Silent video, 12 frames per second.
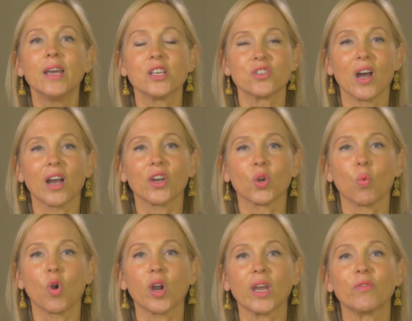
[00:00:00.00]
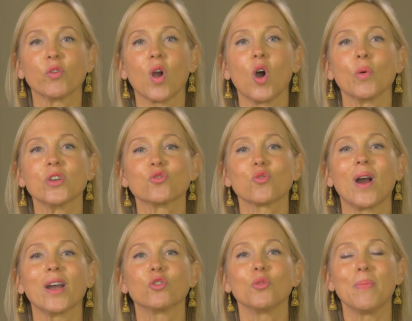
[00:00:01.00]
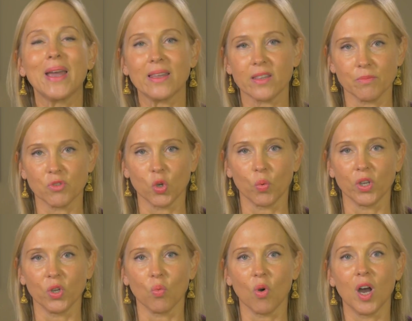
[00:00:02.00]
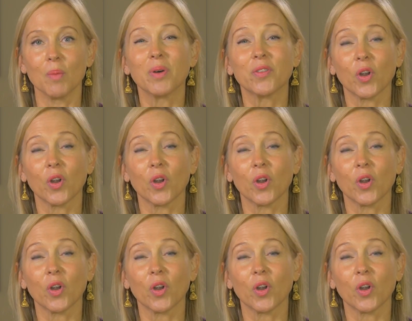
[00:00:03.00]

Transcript: is not going to work if you're always trying to make them do what you want.